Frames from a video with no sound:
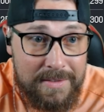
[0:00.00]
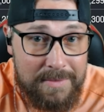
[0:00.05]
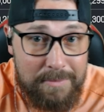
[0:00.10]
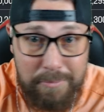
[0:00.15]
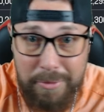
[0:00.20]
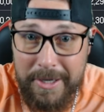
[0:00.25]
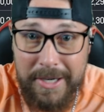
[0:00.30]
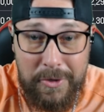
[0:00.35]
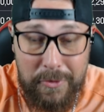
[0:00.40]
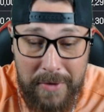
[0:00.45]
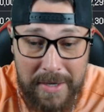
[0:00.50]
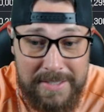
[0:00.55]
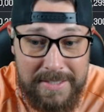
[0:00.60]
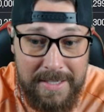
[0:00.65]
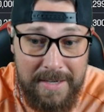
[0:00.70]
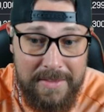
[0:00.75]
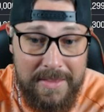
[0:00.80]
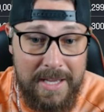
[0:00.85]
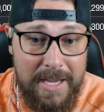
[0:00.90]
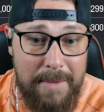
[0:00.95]
Pretty crazy
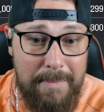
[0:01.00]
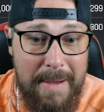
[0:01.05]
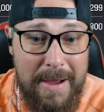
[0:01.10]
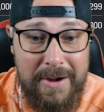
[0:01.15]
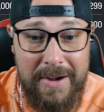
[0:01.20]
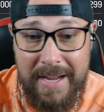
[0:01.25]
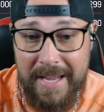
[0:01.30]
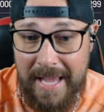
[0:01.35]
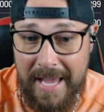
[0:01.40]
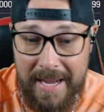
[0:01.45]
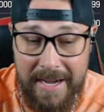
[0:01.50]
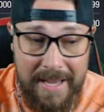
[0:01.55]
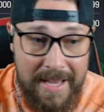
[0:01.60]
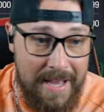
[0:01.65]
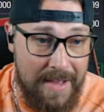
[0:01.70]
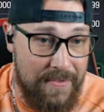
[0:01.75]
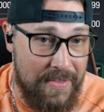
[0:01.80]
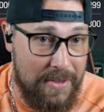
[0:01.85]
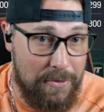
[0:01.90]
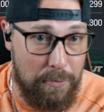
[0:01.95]
to think about. And again,
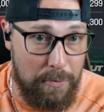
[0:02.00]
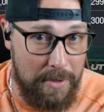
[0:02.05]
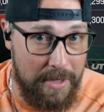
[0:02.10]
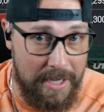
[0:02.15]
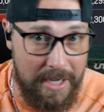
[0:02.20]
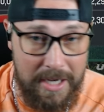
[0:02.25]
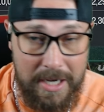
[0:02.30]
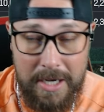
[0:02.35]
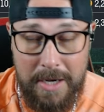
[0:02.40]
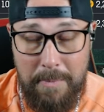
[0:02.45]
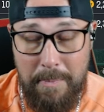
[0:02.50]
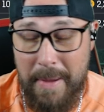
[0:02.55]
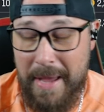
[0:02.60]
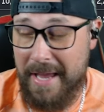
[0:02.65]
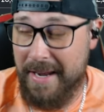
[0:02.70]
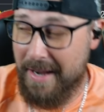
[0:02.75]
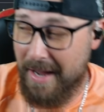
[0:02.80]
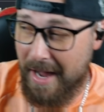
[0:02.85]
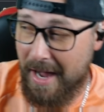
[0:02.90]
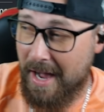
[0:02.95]
that's really going to
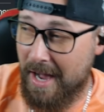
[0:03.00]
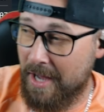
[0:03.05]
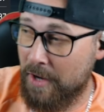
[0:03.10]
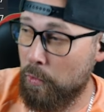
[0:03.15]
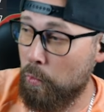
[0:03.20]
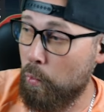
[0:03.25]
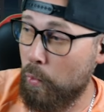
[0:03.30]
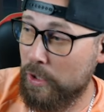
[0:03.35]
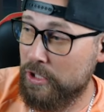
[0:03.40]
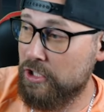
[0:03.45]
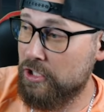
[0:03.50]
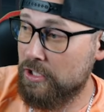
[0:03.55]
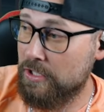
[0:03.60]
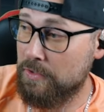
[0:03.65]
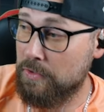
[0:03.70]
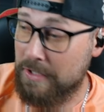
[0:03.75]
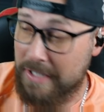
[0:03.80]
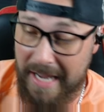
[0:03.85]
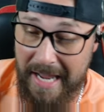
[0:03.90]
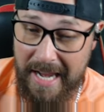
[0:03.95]
depend on which
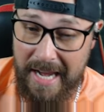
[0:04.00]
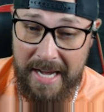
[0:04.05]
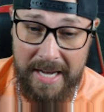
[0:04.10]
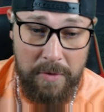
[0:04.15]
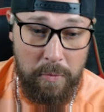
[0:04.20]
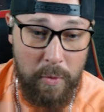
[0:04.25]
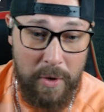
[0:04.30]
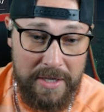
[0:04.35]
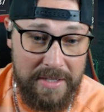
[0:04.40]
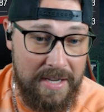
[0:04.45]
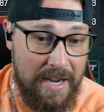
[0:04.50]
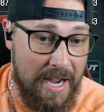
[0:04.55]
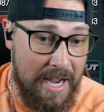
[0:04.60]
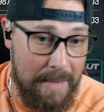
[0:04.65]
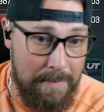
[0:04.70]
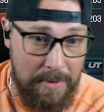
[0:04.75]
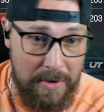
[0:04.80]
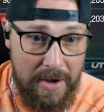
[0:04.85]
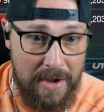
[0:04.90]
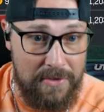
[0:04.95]
day and what
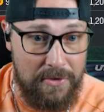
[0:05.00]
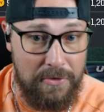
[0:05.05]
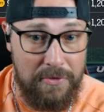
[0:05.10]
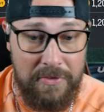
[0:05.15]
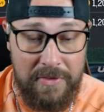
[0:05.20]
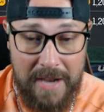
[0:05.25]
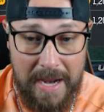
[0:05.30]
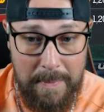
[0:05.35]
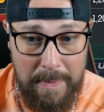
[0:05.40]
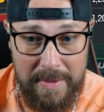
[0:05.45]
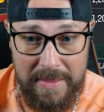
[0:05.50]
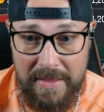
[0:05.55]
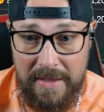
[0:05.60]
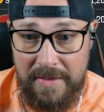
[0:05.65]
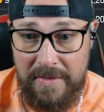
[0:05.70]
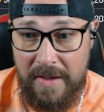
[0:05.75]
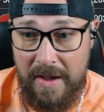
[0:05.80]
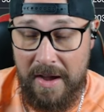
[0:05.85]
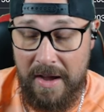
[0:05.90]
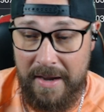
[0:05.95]
time you guys are sniping
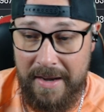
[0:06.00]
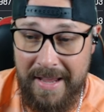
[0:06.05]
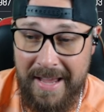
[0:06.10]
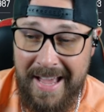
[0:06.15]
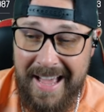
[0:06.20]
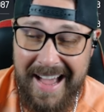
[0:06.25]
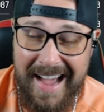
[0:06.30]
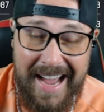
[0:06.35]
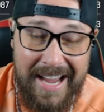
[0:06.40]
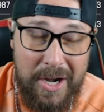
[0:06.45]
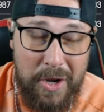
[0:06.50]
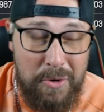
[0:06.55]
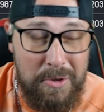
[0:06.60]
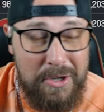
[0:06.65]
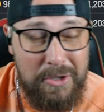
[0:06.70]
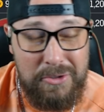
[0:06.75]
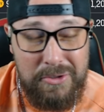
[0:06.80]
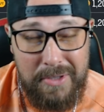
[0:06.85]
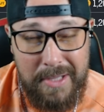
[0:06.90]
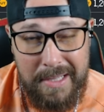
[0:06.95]
these on. I know
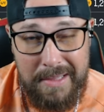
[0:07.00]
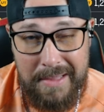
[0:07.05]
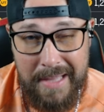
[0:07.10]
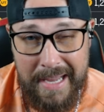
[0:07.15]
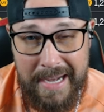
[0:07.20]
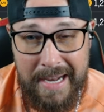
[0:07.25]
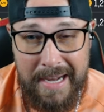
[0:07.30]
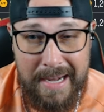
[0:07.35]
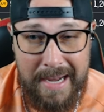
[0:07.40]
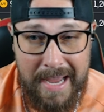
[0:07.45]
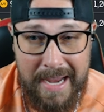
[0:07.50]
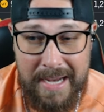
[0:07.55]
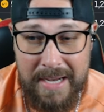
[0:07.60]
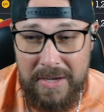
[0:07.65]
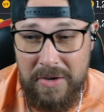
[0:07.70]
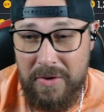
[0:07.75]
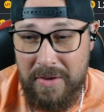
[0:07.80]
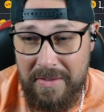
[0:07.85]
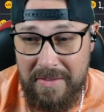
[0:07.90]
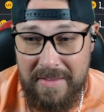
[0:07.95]
usually late at night
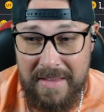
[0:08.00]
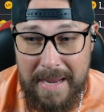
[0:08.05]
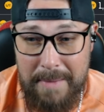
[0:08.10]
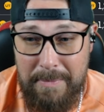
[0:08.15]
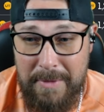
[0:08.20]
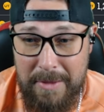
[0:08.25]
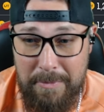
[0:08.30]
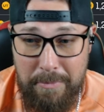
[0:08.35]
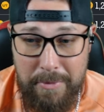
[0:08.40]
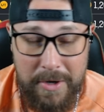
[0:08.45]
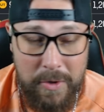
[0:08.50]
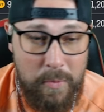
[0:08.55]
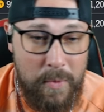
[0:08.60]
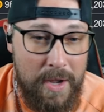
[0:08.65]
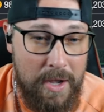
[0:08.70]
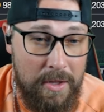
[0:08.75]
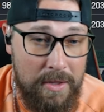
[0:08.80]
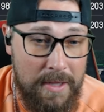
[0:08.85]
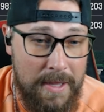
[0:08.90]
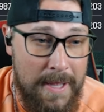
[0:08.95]
you can snipe these pretty
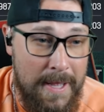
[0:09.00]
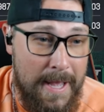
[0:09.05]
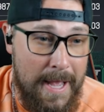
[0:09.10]
well,